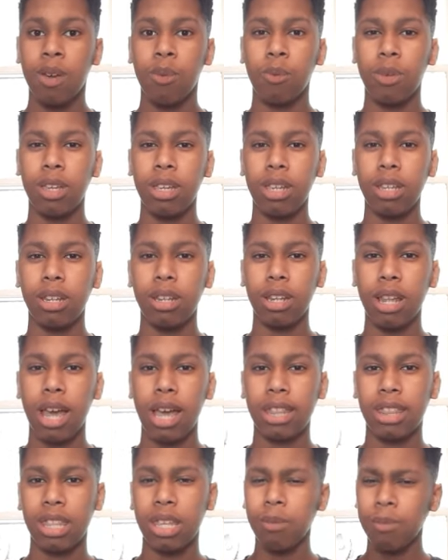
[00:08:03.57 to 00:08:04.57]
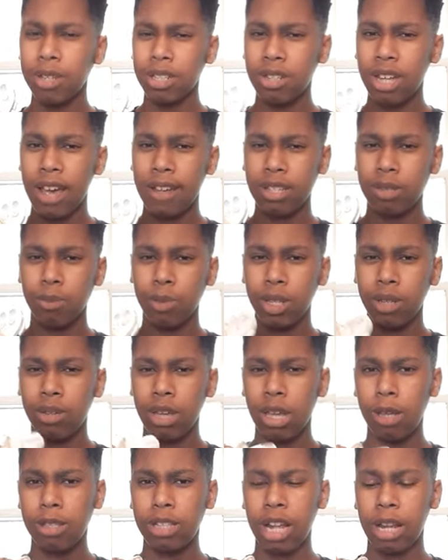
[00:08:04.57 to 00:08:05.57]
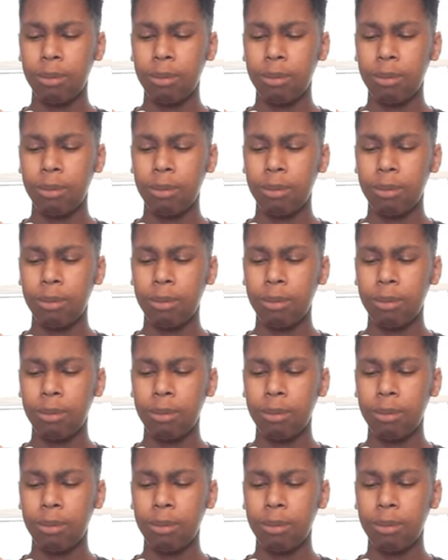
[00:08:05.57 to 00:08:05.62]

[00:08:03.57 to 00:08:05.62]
we, I think we still have some Wii U games,